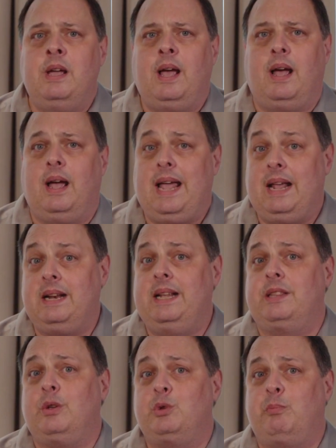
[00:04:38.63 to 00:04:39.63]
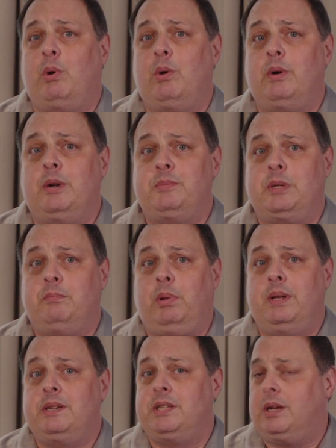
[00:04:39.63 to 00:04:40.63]
and get those programs in
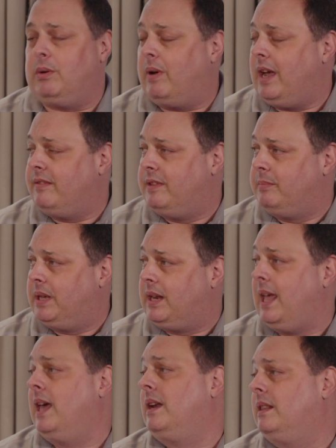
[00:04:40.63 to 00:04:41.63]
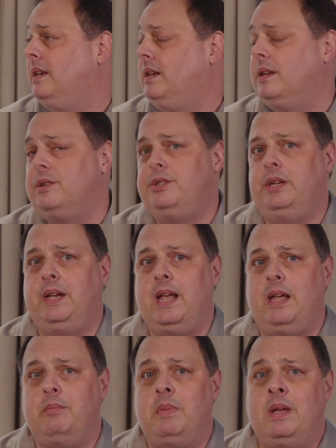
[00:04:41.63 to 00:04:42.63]
place that will have them get ahead of the ESG
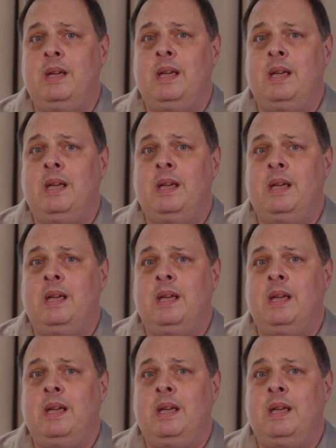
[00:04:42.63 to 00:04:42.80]
game.